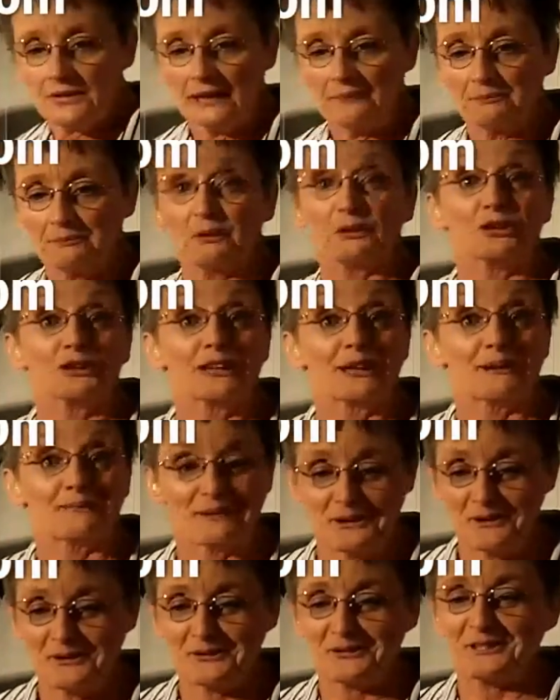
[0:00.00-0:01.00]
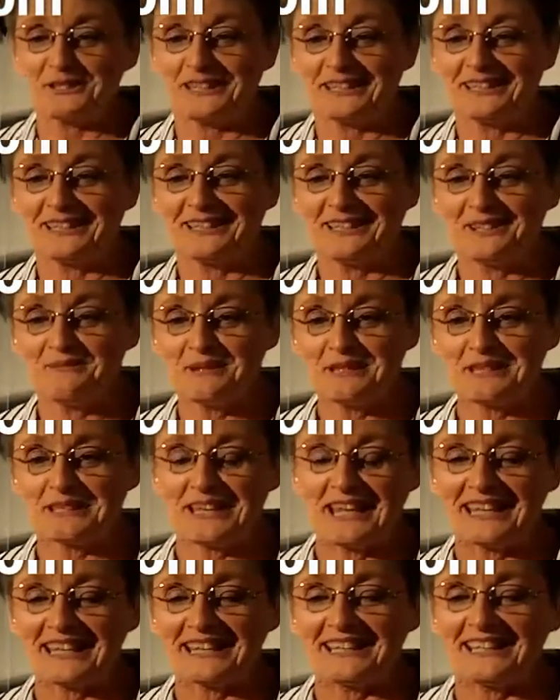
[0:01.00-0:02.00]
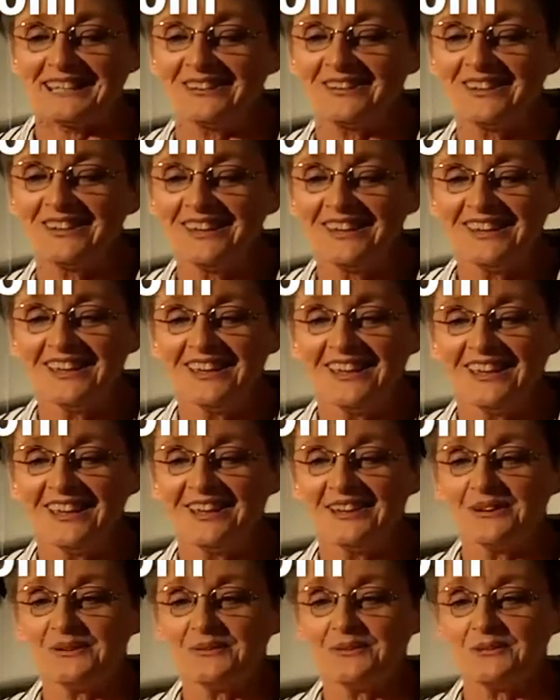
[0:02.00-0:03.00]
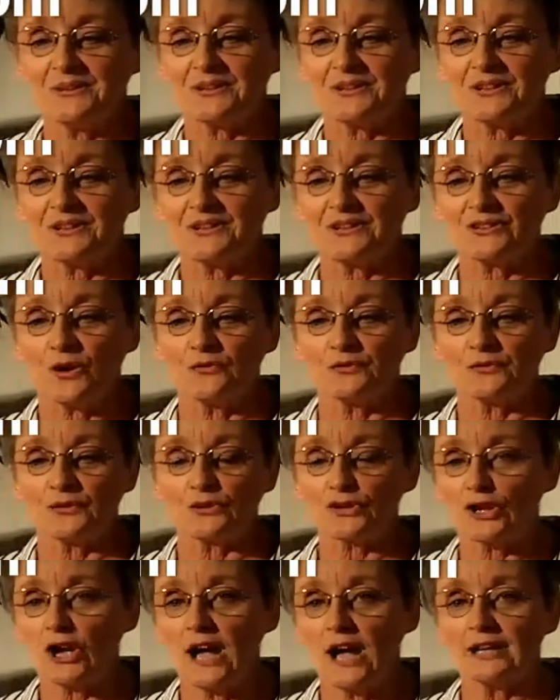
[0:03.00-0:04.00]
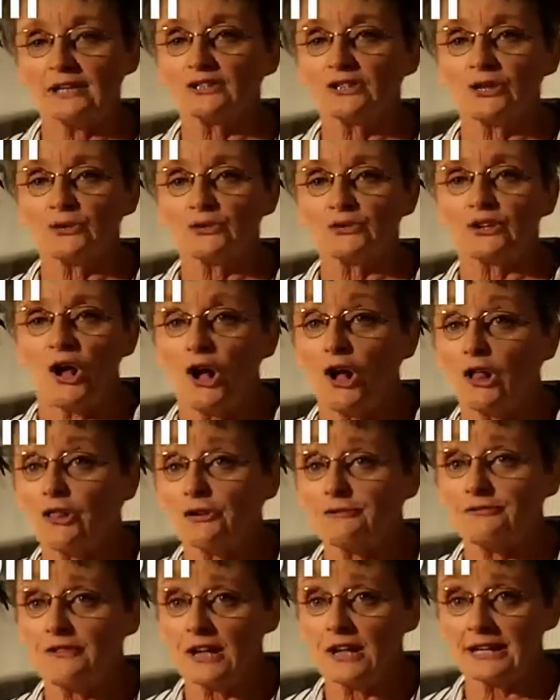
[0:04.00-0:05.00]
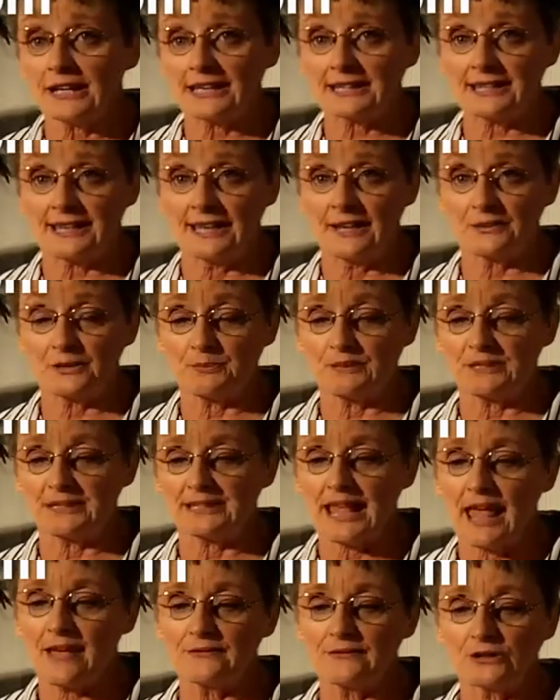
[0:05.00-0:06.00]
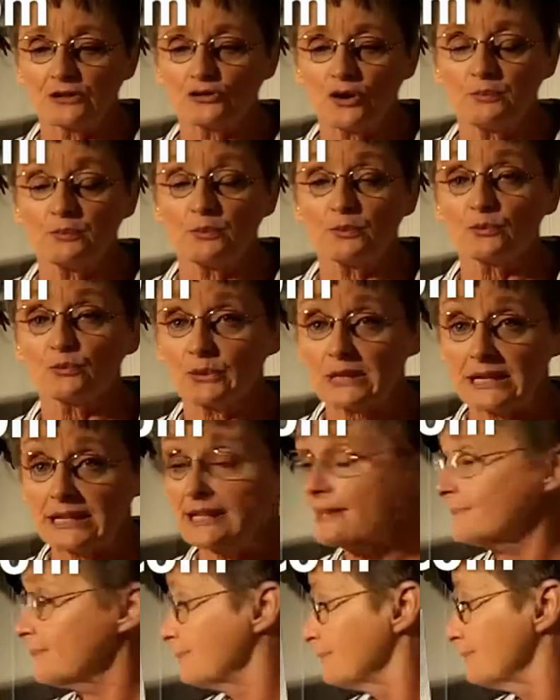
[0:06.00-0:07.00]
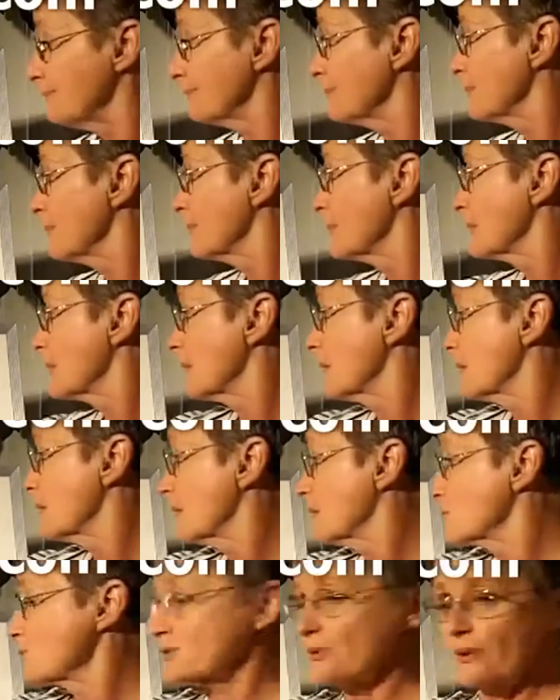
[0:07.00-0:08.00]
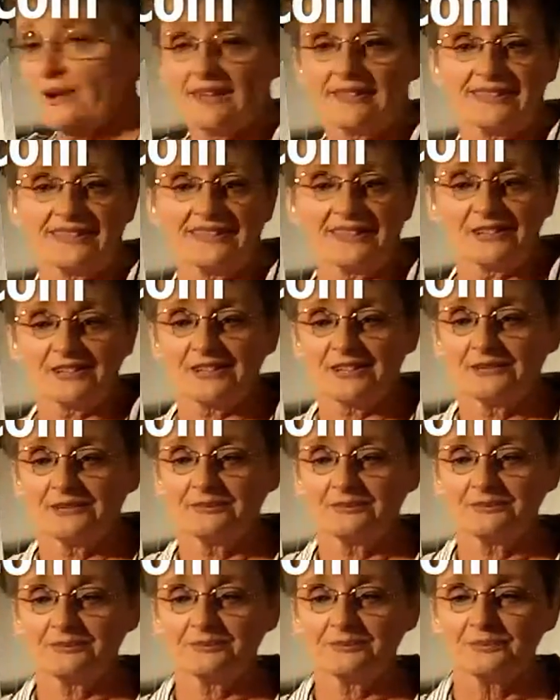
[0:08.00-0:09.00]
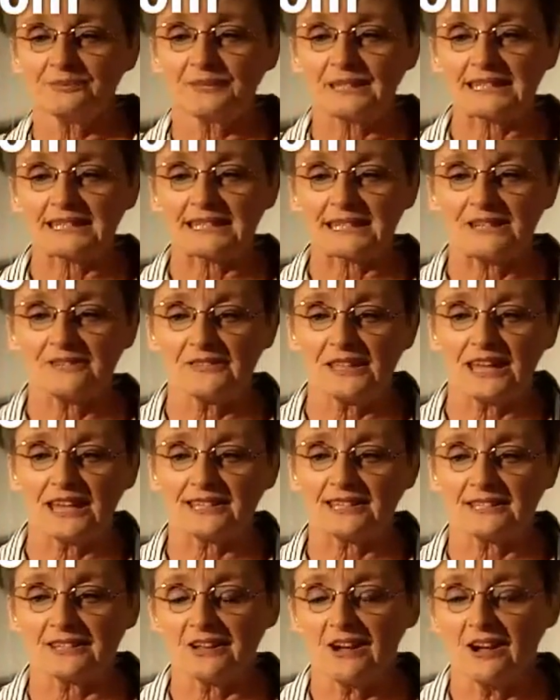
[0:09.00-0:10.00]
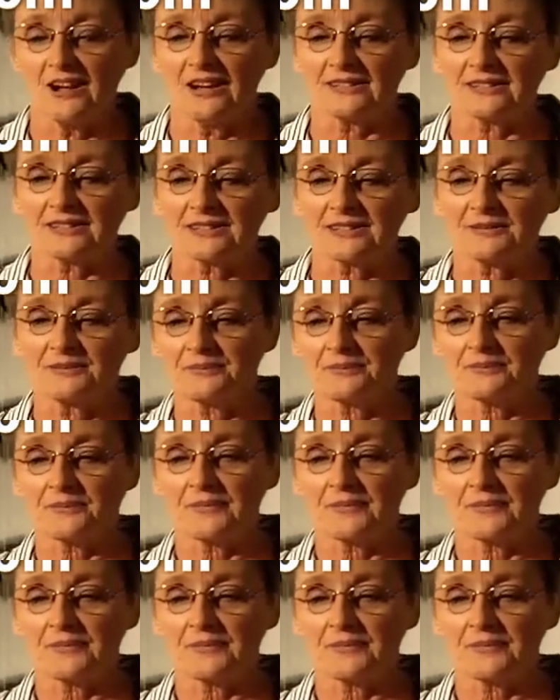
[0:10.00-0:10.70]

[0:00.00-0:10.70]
Okay, but look at my notes again. Give me a second here. So if your child knows all their phonics sounds but is having trouble reading, try this to see if that's the cause.